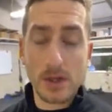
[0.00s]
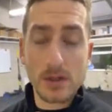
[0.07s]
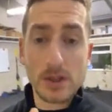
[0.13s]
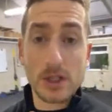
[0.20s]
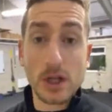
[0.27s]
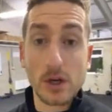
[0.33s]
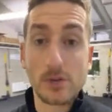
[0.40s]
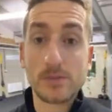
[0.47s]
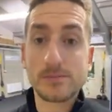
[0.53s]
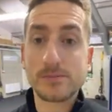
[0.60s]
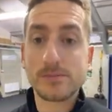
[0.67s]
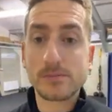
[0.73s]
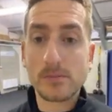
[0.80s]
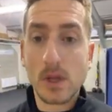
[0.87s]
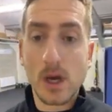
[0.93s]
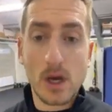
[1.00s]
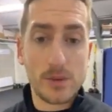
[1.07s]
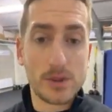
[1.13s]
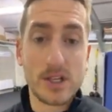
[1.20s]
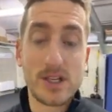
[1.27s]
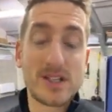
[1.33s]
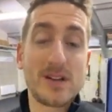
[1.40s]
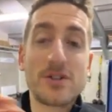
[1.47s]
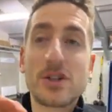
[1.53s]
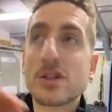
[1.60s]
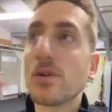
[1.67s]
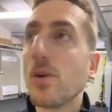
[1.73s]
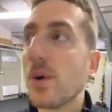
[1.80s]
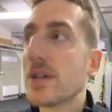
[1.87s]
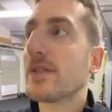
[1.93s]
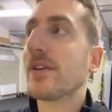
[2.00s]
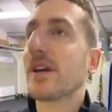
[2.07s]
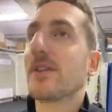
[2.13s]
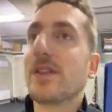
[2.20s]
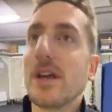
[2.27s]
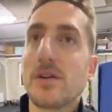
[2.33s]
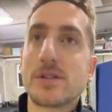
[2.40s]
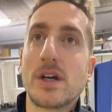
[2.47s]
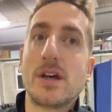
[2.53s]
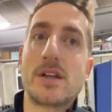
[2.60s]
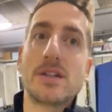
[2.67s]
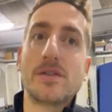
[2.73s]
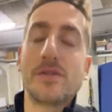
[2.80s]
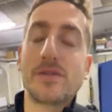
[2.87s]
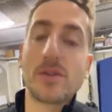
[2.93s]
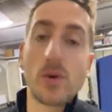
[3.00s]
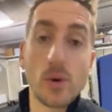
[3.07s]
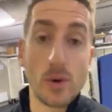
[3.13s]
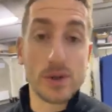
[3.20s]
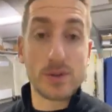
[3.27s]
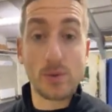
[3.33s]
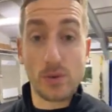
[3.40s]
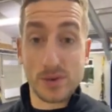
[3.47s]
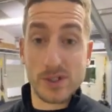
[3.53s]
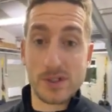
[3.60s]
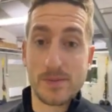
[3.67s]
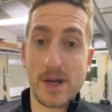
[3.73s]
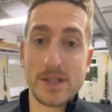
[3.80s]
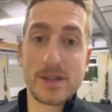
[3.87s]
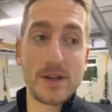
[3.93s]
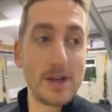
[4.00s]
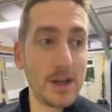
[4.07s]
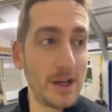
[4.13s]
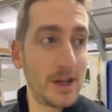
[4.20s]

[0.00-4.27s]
So herbal teas, just always think of the alternative. Of course, water's better.